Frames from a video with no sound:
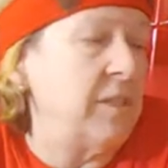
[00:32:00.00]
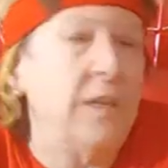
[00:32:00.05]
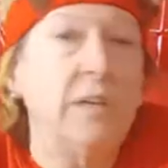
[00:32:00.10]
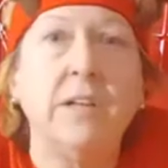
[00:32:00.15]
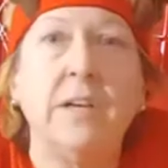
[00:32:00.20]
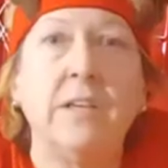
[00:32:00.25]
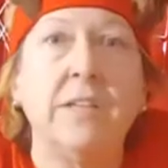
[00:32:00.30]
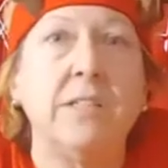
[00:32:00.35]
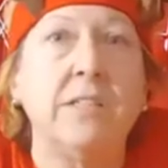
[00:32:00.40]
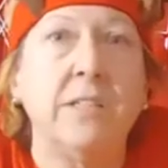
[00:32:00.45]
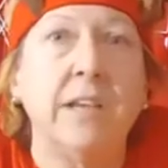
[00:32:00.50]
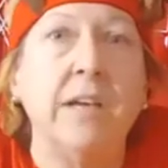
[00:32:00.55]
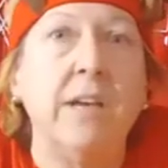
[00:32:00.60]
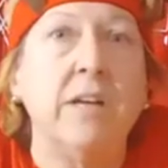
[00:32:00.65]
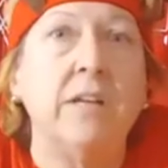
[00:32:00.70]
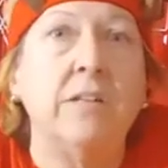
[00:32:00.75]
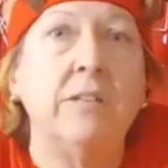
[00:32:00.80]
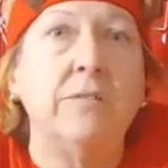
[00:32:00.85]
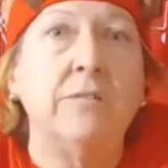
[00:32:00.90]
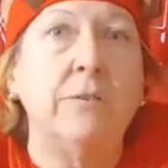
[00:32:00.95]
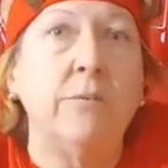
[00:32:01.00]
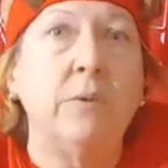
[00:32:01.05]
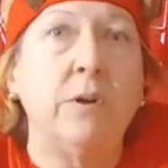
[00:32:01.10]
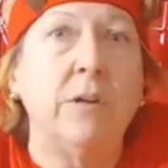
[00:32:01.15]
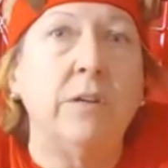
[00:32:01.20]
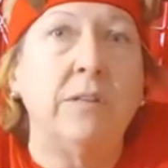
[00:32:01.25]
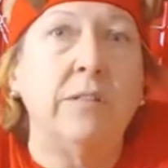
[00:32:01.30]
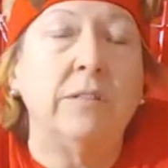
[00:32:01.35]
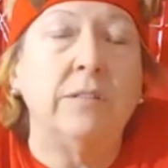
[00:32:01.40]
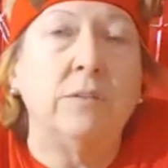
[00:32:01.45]
still on sale if you
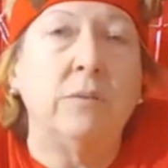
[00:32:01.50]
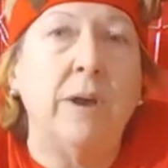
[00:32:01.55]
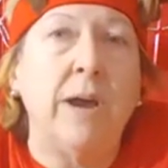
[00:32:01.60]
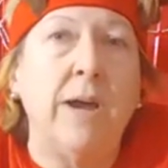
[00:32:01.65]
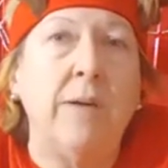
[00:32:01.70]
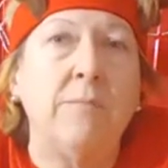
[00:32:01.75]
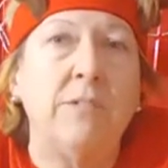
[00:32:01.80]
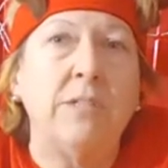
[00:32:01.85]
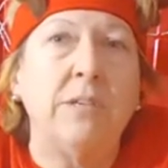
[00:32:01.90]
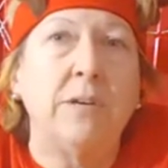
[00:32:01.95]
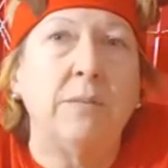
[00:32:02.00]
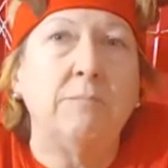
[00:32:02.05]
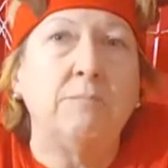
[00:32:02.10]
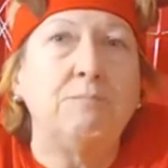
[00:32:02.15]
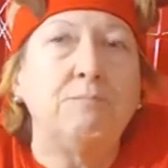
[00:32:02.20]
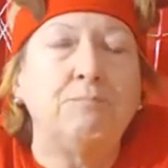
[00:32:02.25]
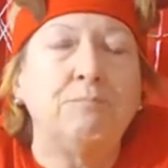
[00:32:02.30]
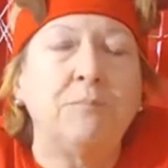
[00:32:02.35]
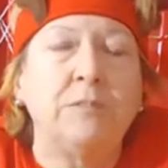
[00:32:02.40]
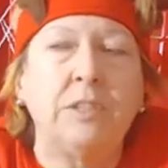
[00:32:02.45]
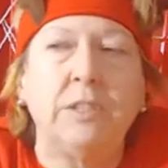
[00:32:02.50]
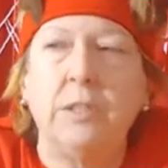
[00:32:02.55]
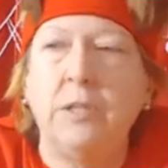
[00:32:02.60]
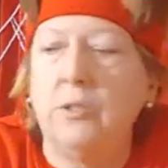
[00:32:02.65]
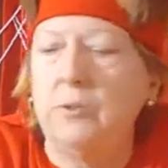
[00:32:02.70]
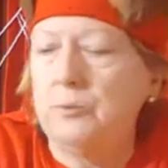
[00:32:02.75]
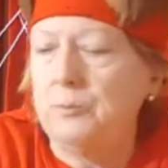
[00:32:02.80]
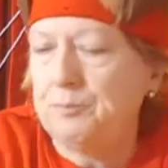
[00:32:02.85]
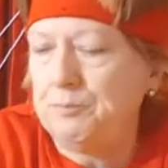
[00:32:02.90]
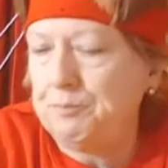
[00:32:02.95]
want to grab some.
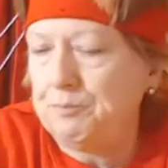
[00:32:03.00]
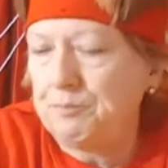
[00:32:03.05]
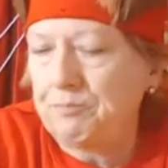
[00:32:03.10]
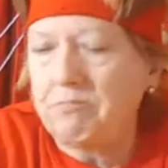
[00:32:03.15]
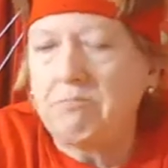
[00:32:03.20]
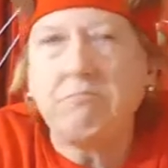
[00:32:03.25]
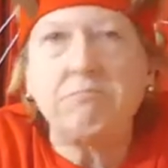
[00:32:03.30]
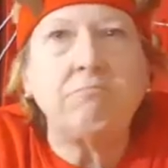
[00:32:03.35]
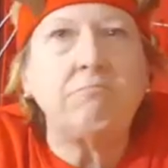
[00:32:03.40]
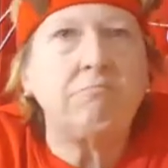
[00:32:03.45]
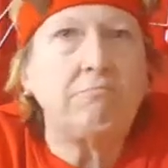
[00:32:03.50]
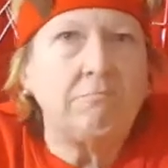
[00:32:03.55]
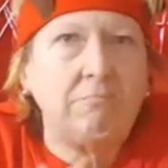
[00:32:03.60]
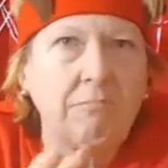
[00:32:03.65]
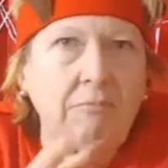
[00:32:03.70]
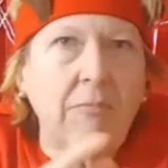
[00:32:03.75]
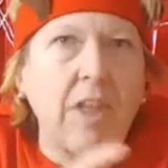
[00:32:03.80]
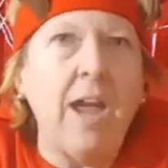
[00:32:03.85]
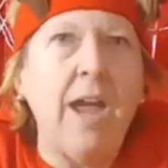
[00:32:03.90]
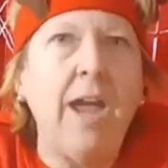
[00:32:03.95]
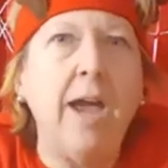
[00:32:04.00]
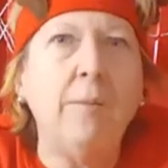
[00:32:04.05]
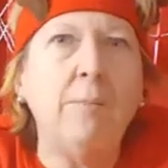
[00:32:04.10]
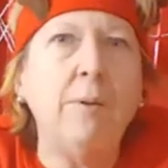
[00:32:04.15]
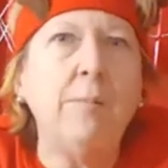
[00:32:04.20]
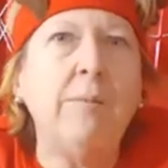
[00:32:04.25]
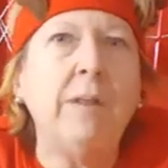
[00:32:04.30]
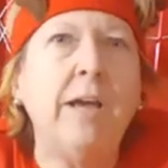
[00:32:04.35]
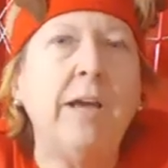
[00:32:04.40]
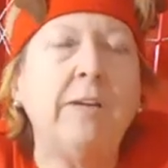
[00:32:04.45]
So
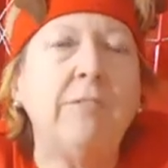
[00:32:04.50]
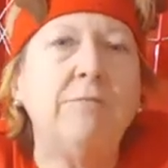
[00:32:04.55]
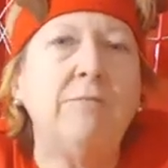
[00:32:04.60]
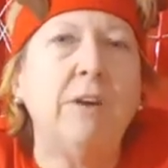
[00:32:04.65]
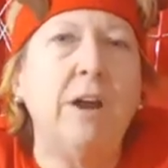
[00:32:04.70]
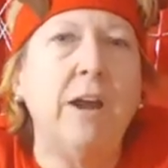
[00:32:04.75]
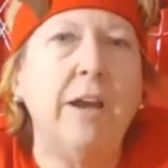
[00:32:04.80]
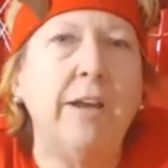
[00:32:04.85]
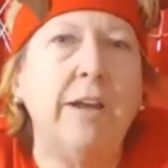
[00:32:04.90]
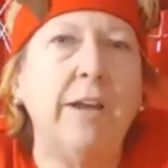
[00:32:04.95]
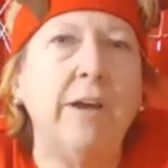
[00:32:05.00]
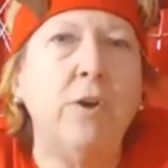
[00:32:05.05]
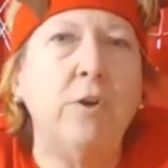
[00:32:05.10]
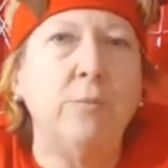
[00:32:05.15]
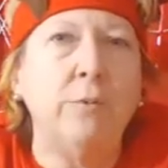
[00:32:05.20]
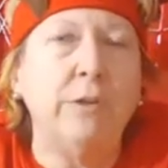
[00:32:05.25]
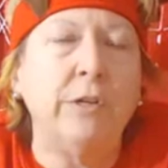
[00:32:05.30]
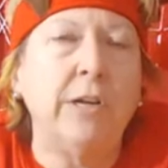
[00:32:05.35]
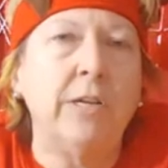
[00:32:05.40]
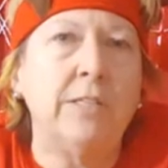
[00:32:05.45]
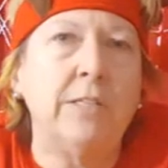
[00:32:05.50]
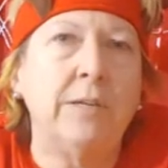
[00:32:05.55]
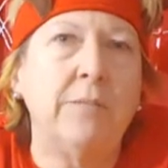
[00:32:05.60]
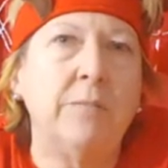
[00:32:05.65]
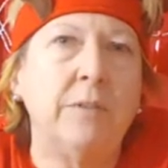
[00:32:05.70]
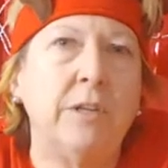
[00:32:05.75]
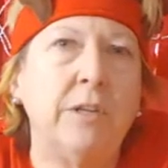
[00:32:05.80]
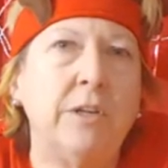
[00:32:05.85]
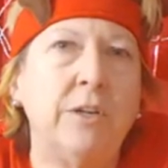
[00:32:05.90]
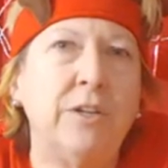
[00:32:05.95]
happy Black Friday. I hope you got
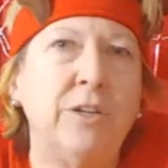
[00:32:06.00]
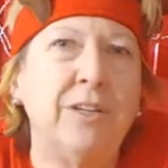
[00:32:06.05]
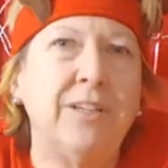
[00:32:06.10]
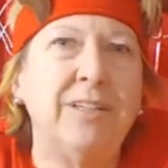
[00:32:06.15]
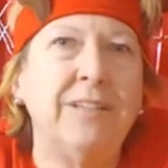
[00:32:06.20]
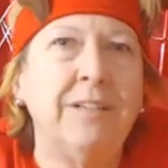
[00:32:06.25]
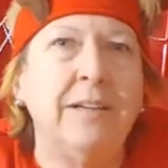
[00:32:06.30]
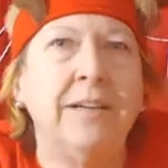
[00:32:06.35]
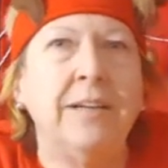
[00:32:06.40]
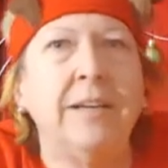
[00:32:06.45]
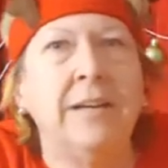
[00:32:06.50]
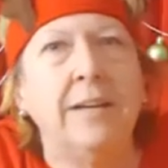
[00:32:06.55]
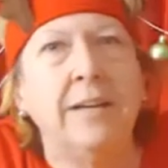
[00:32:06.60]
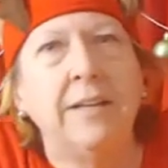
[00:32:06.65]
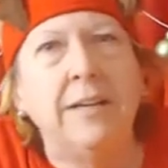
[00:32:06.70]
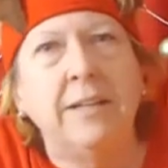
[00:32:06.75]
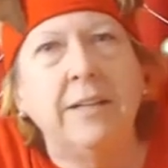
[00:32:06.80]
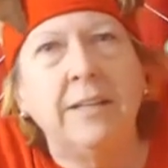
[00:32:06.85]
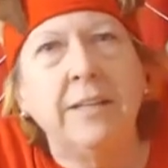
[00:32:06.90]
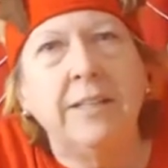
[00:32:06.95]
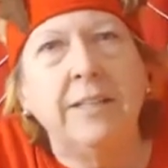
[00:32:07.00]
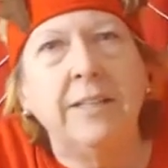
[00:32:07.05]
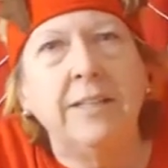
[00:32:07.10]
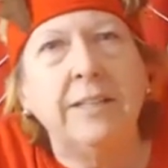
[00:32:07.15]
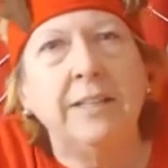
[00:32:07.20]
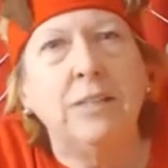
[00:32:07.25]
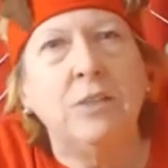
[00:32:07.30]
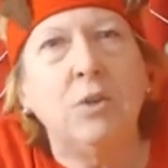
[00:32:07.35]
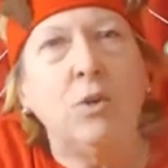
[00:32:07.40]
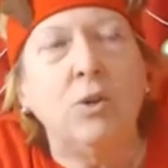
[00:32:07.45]
something good.
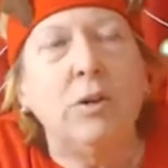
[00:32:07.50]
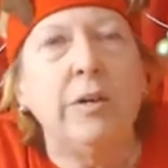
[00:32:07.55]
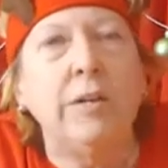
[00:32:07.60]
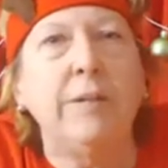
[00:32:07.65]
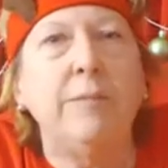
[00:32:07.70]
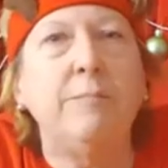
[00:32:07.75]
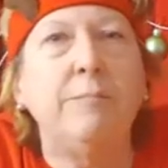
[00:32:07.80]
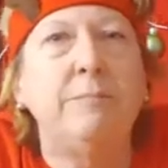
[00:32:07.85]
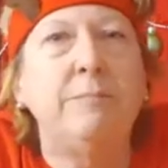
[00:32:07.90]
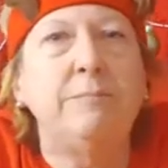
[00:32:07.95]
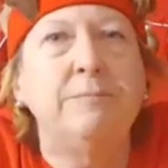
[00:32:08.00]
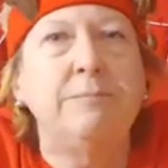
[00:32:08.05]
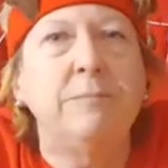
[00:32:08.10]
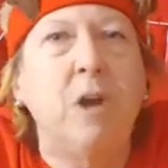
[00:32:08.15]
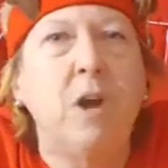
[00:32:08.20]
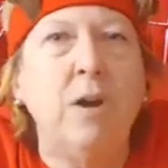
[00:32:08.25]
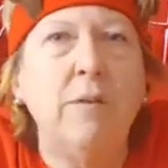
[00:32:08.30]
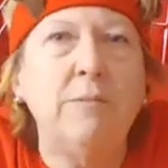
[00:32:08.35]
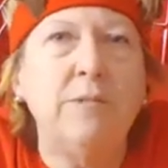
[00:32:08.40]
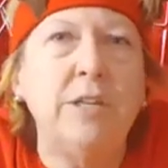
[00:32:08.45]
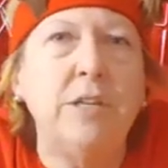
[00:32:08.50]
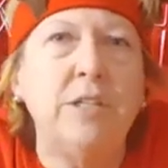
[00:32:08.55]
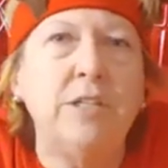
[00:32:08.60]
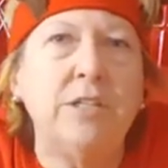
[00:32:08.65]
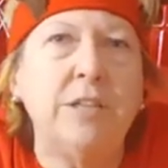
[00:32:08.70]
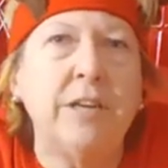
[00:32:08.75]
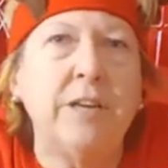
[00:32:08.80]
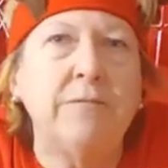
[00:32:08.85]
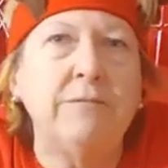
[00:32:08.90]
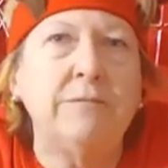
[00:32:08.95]
This is Lori, armchair
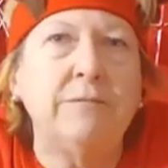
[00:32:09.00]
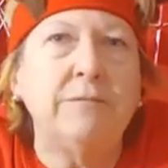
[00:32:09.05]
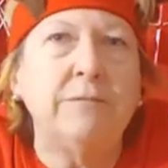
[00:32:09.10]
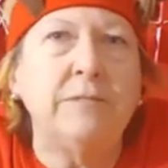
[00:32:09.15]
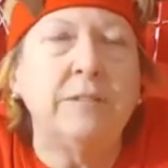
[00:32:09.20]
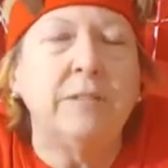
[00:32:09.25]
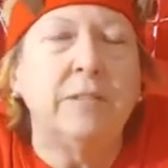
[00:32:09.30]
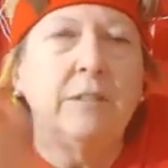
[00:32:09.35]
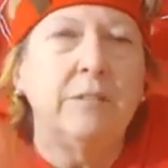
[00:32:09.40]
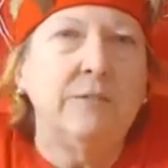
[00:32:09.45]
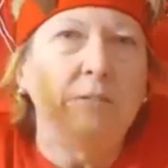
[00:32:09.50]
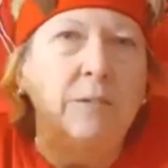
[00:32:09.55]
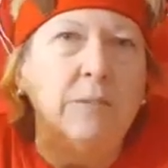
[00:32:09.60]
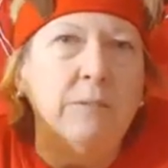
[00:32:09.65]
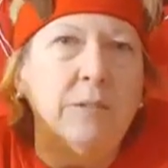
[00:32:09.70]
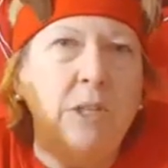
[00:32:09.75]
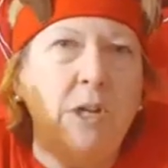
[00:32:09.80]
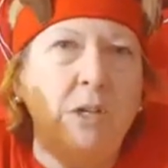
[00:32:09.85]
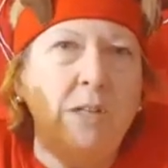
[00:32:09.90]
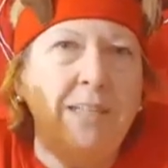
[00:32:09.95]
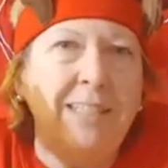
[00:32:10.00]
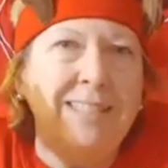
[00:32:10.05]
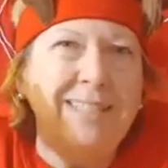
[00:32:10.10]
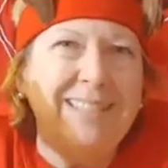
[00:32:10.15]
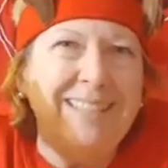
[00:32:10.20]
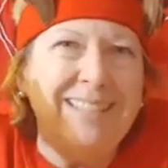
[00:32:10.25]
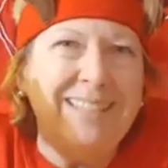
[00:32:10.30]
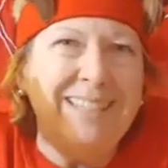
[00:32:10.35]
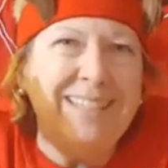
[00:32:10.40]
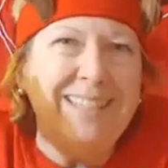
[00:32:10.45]
chef from Salt Lake
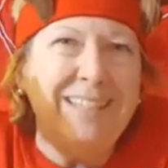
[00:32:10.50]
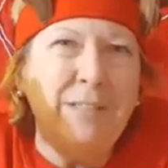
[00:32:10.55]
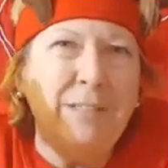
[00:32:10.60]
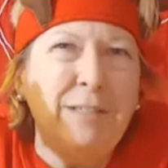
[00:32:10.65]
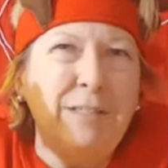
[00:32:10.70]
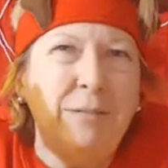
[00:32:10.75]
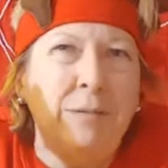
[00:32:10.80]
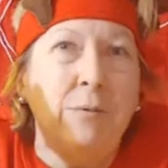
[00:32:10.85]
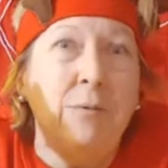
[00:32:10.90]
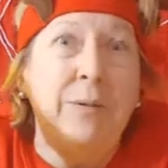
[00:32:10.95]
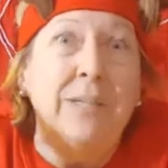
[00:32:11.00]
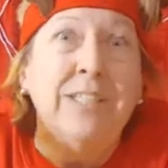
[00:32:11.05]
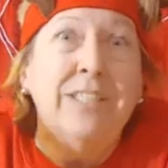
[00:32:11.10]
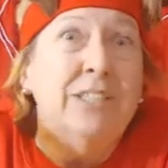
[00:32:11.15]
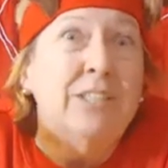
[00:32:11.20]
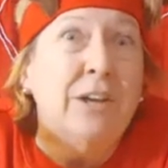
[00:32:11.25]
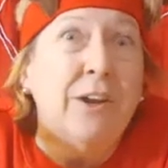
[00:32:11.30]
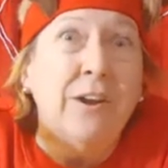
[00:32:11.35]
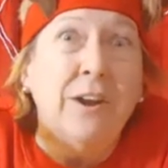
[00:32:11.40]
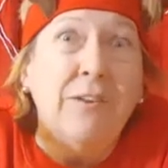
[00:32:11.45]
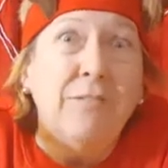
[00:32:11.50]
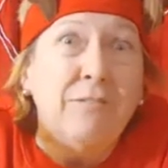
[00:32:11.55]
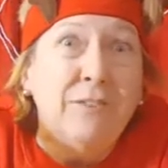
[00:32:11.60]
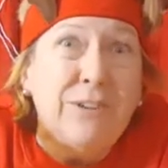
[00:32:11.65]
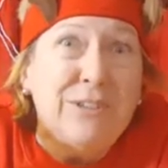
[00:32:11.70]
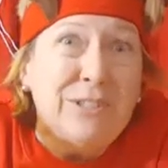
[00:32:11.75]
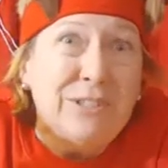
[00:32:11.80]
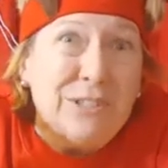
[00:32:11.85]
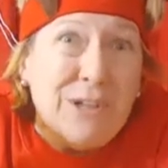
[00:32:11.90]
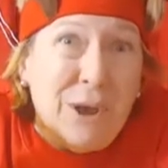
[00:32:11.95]
City. We just got our
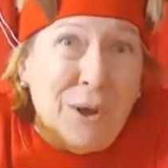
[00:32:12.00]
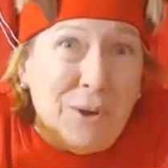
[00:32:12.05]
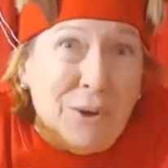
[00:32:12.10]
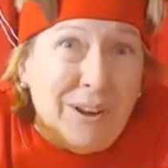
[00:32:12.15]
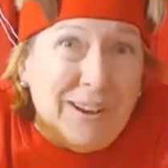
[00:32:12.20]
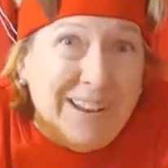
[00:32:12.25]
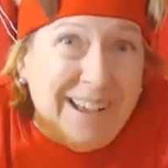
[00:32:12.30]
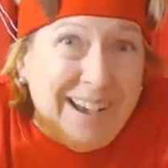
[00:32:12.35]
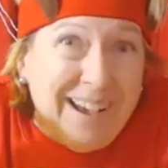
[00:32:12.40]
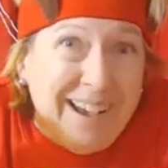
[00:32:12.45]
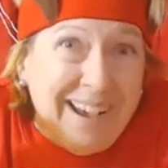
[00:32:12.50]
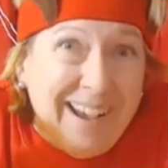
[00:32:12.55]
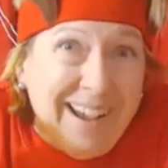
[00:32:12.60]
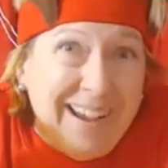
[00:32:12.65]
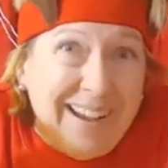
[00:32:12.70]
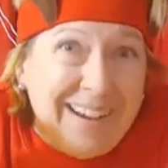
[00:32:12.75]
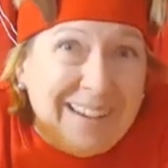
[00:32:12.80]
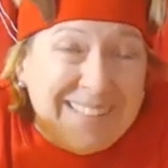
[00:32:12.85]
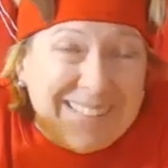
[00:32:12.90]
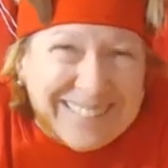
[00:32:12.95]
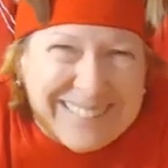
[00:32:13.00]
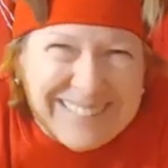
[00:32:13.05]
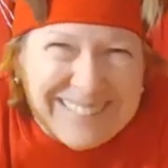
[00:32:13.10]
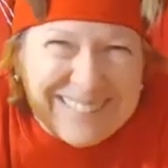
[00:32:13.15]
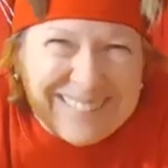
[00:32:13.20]
first snow tonight.